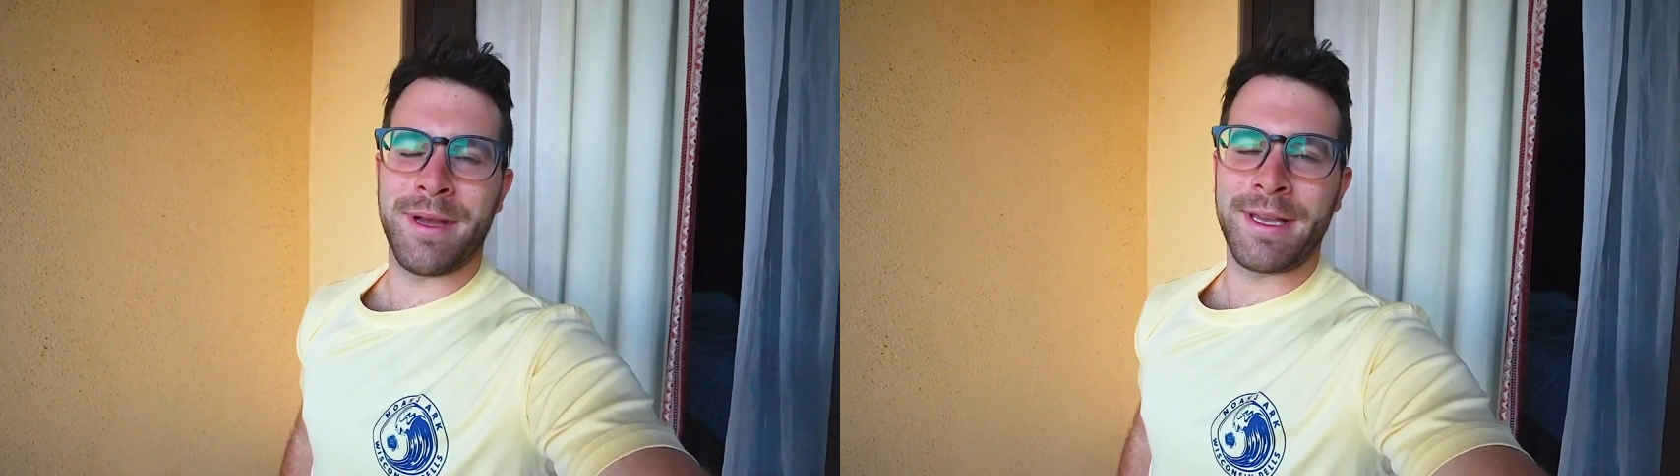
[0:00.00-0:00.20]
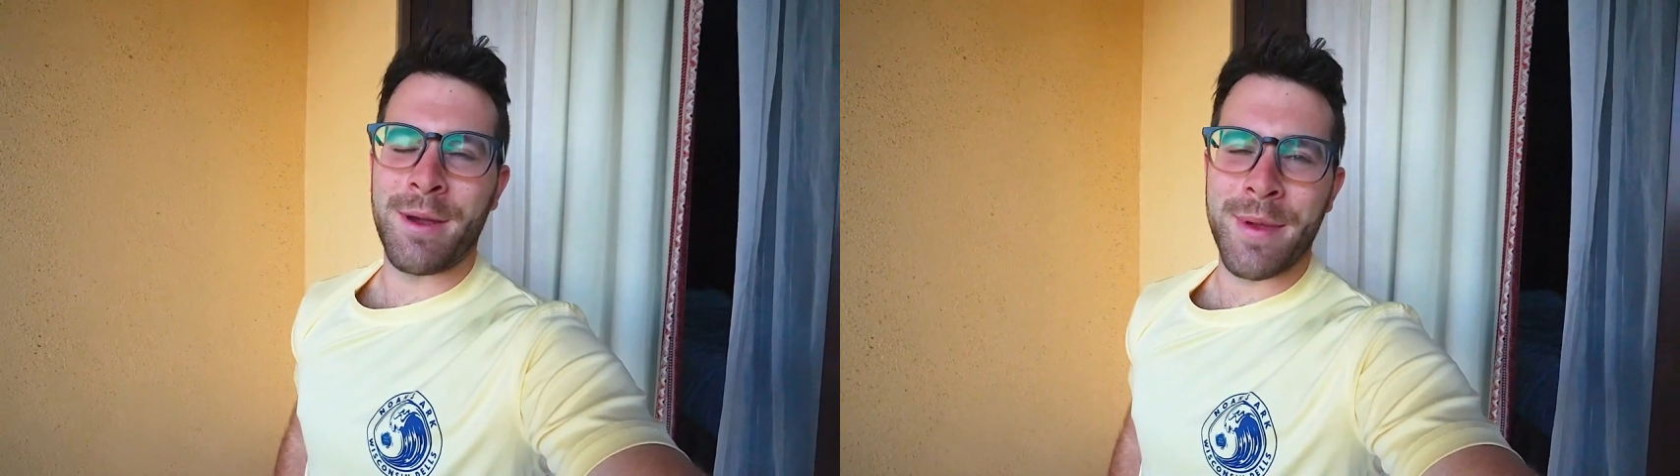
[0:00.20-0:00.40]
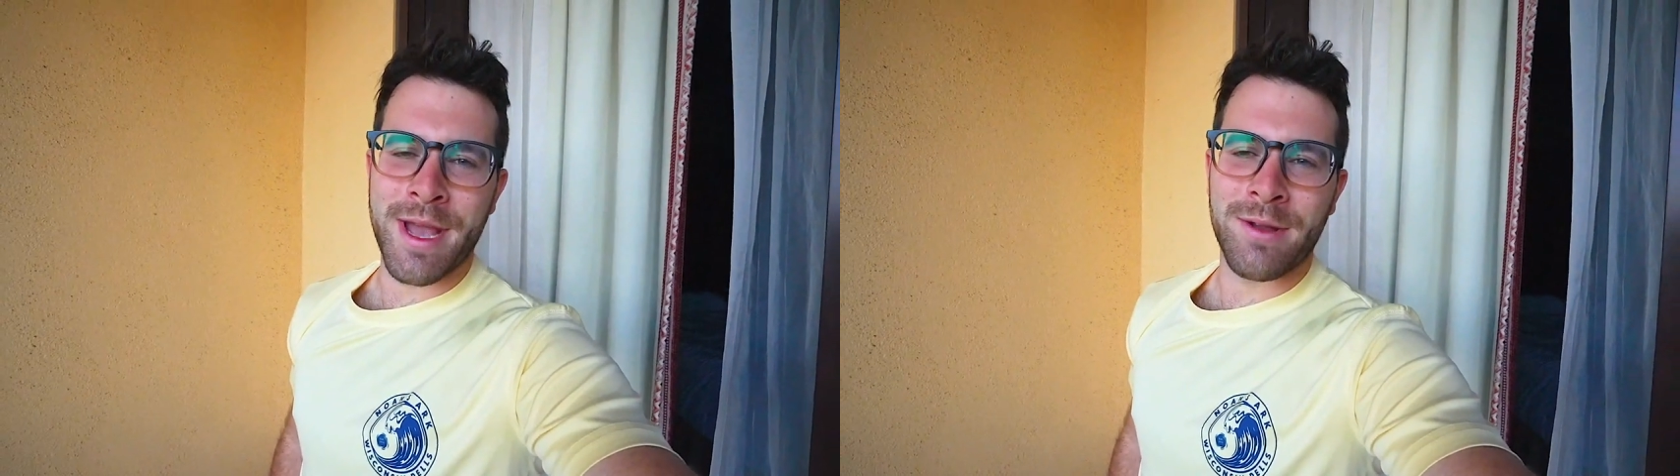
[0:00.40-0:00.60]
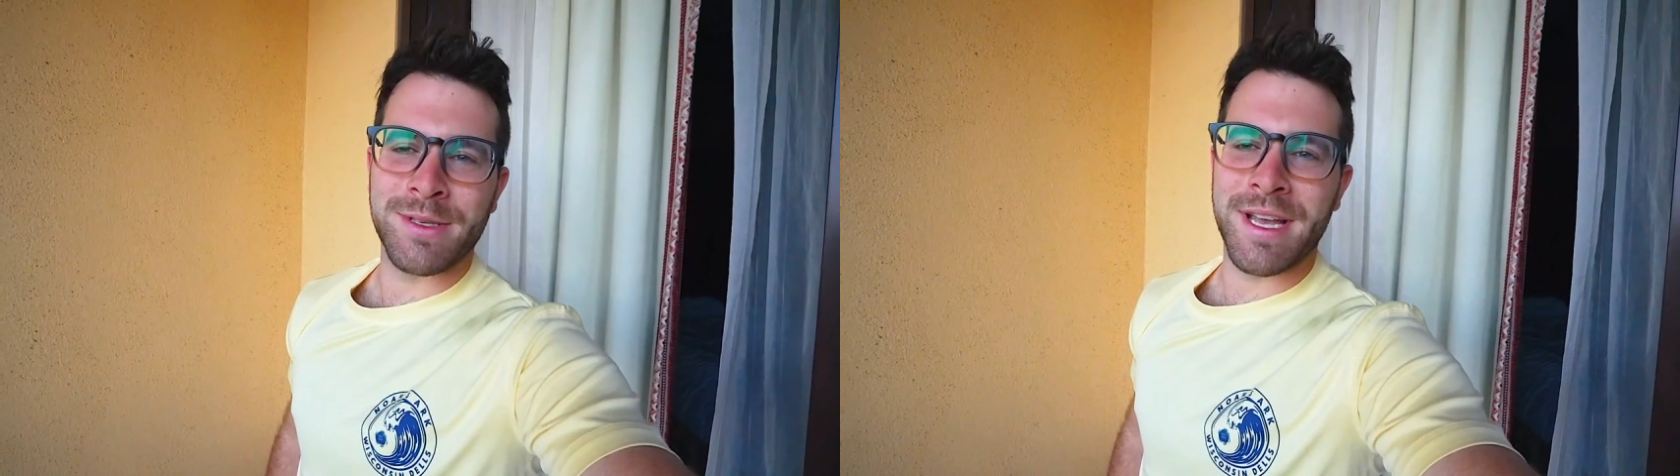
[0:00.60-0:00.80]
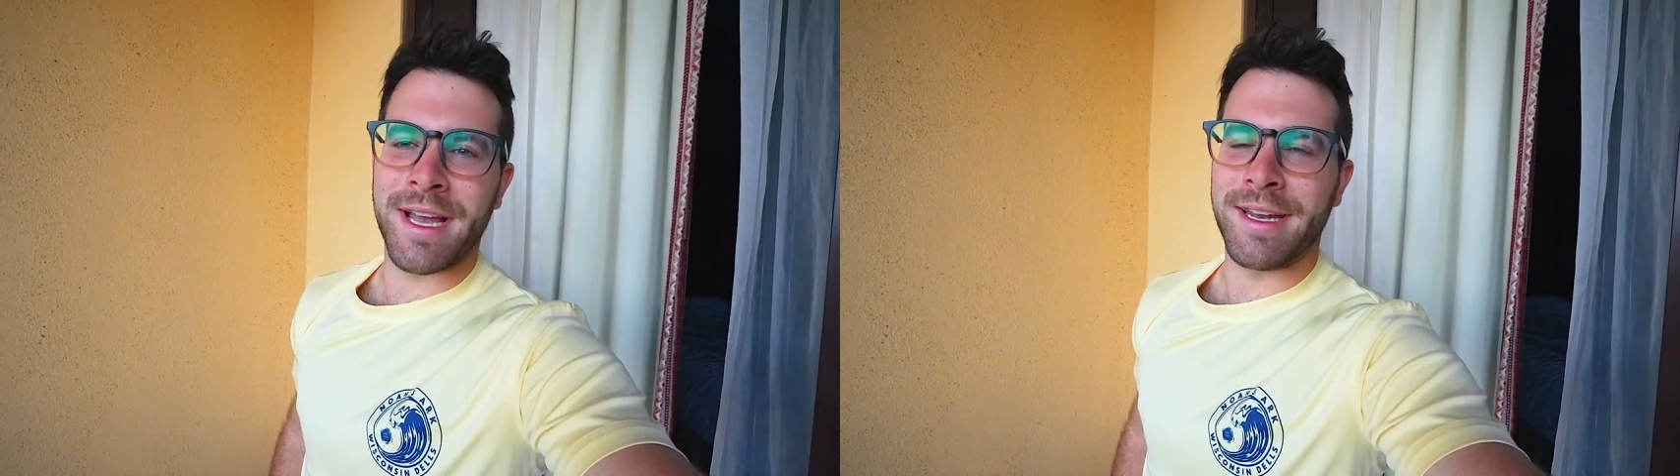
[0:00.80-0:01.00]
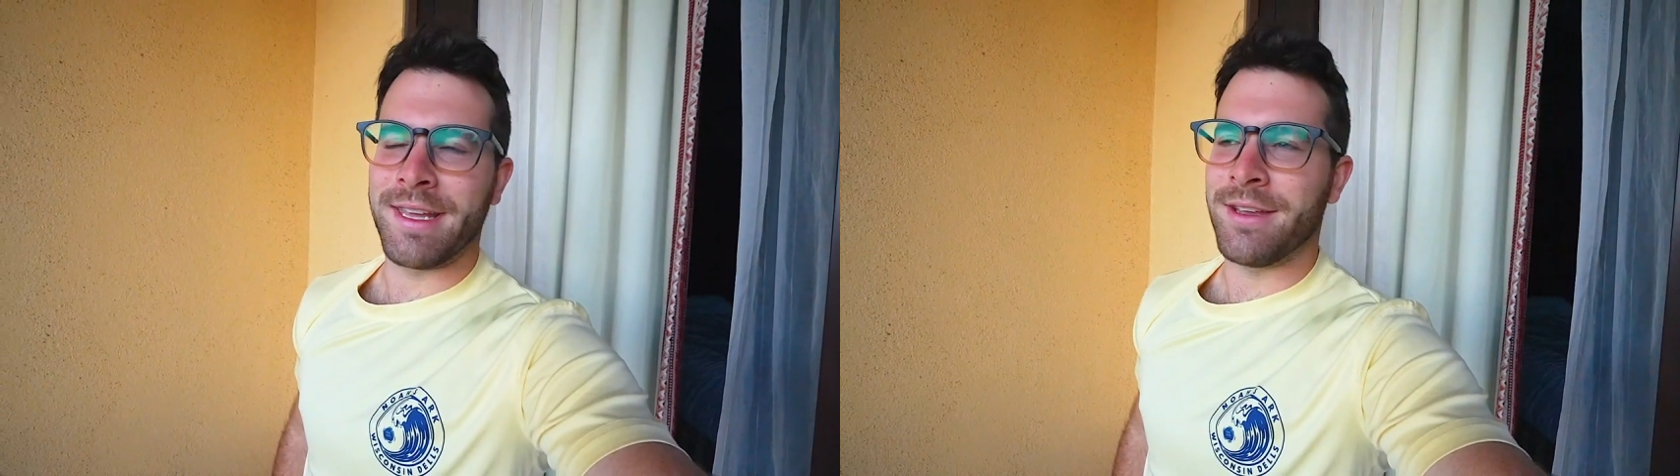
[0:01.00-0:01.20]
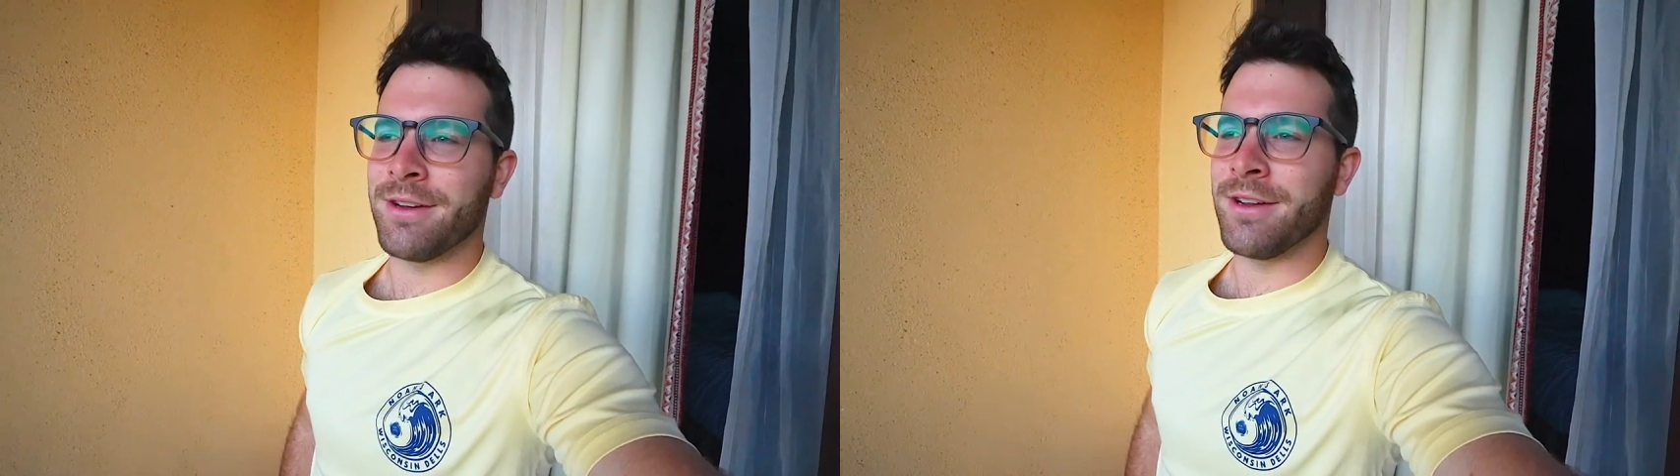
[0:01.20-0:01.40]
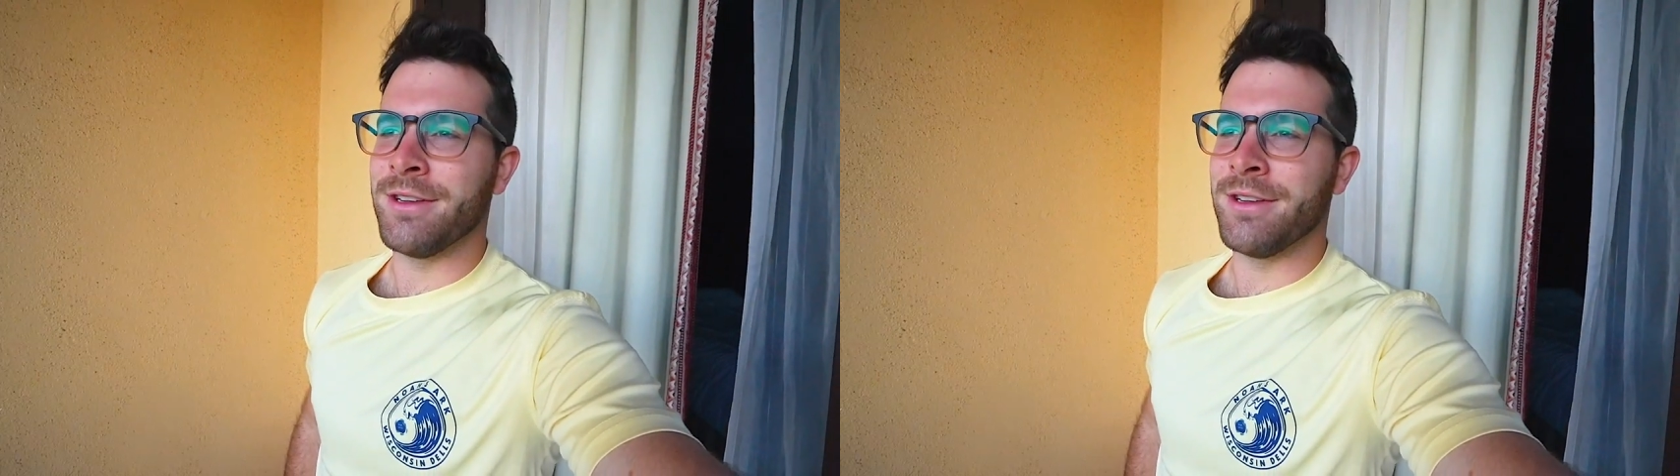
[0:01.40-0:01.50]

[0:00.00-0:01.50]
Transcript: by coming outside here